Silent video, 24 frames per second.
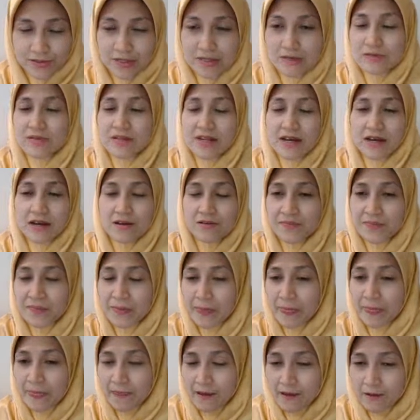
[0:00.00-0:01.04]
So now
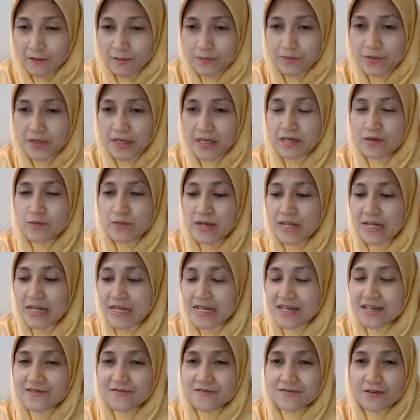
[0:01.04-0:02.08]
we
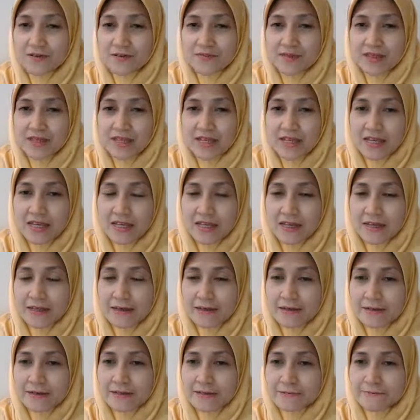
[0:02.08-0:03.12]
learn from
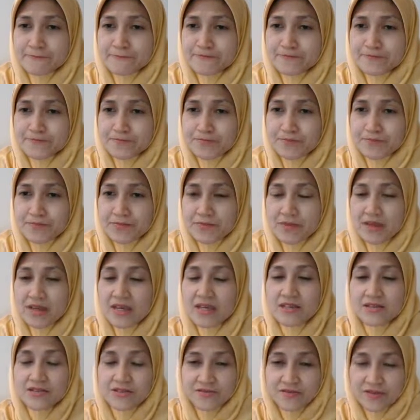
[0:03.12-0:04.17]
the
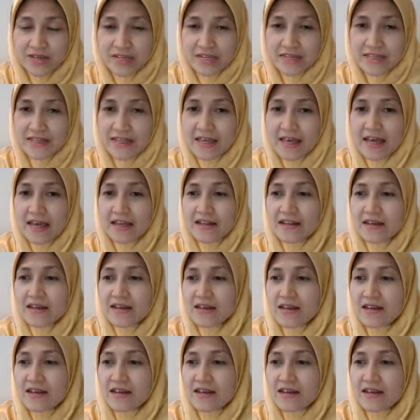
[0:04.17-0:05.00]
history that